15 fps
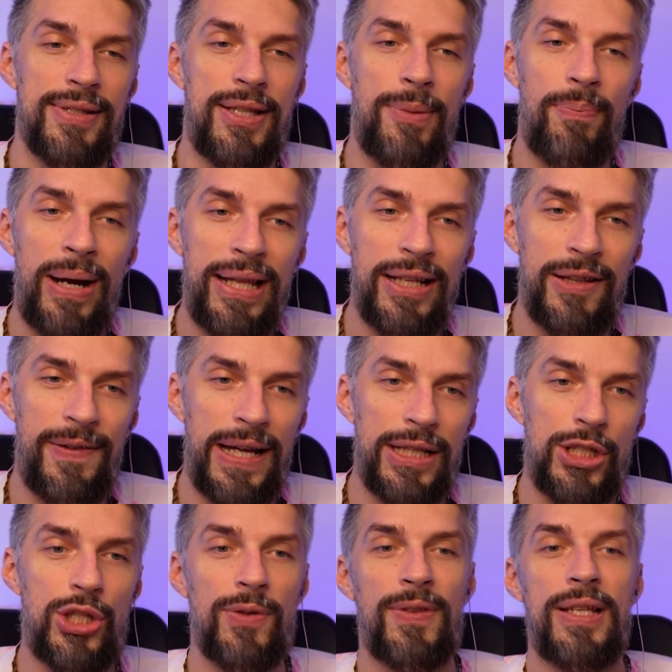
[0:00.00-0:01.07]
The main
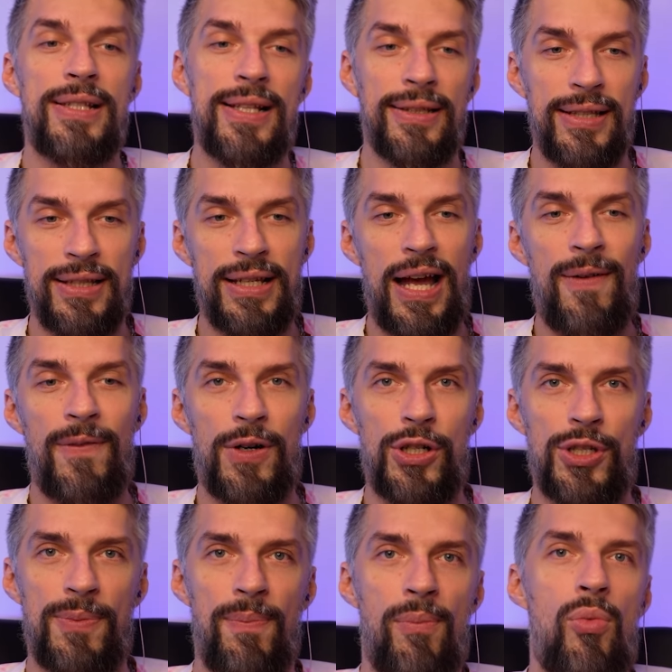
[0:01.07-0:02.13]
advantage of this is that it
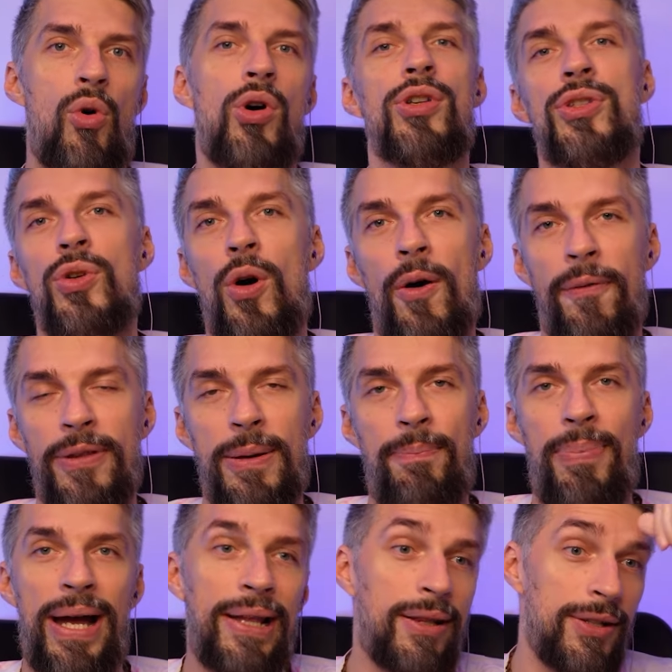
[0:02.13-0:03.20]
covers most of the
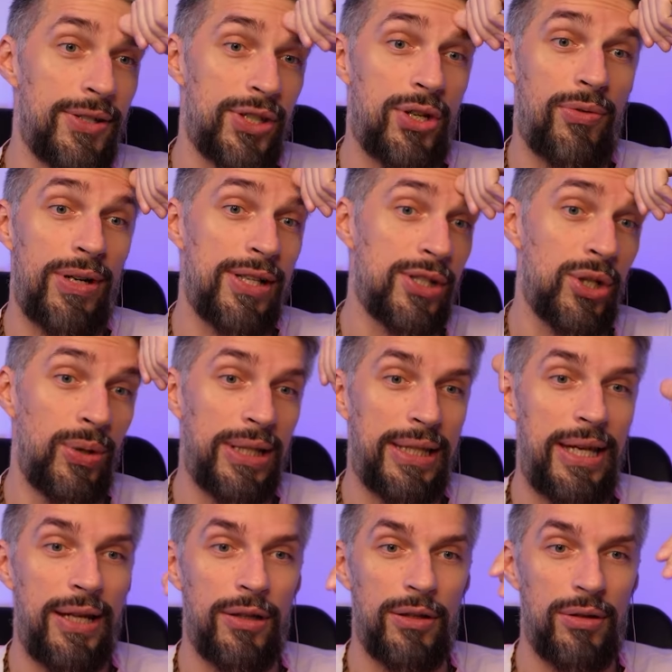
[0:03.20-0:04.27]
battle screen, so it
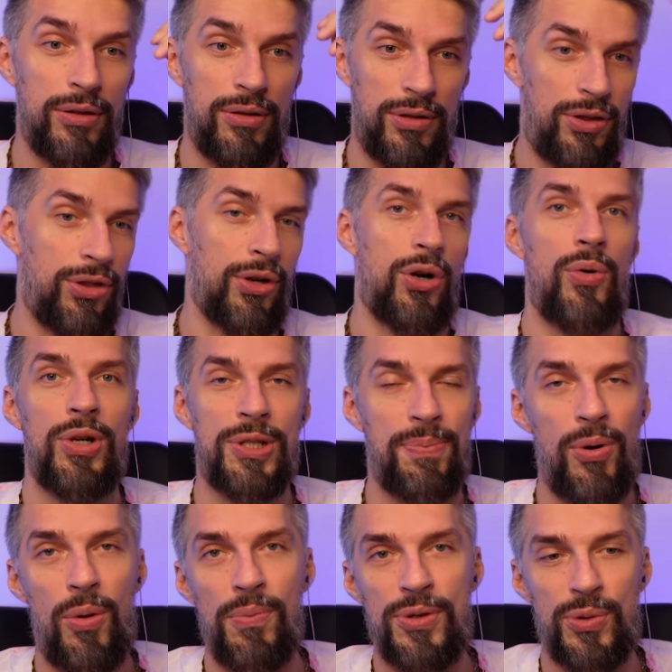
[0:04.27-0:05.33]
can throw its
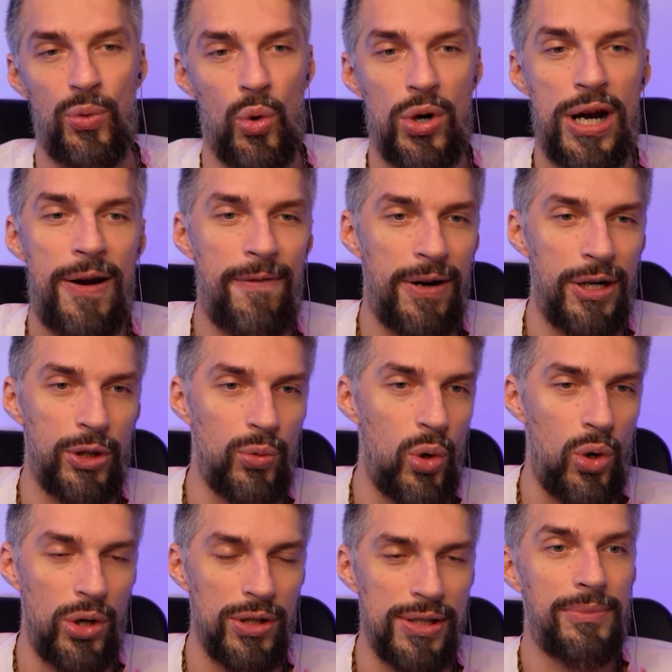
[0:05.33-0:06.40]
bombs wherever it
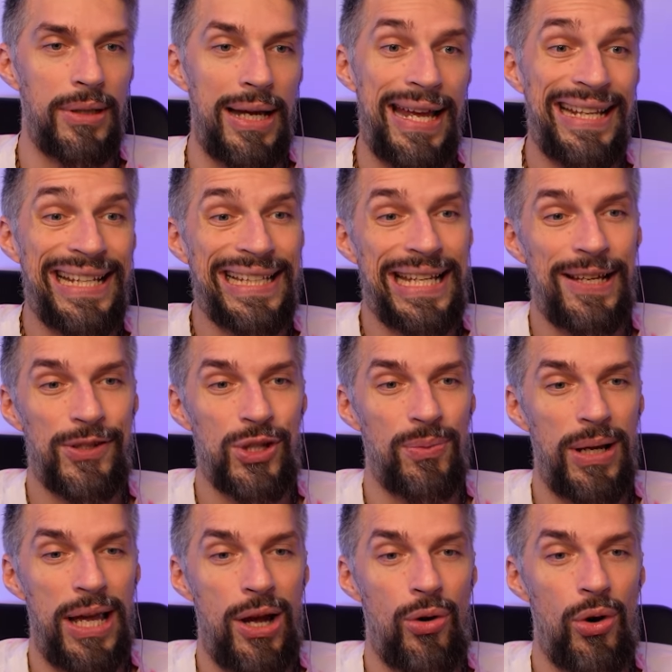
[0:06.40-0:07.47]
wants, and it has some
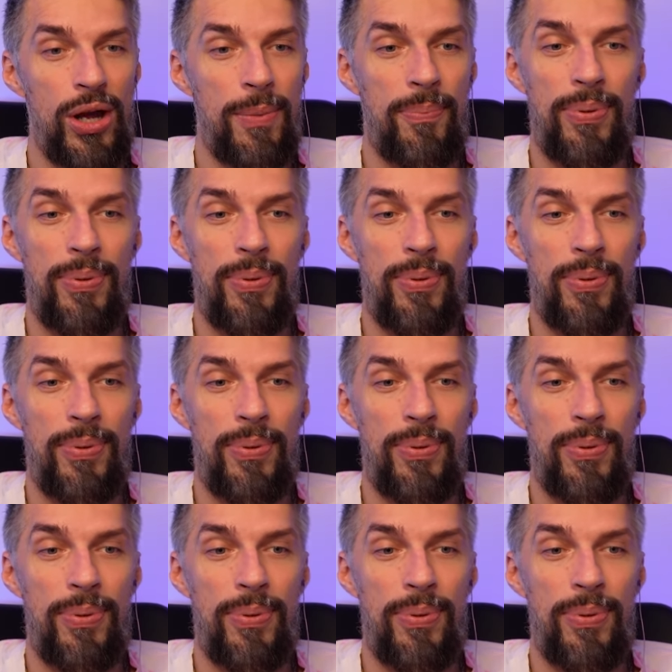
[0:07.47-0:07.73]
AoE,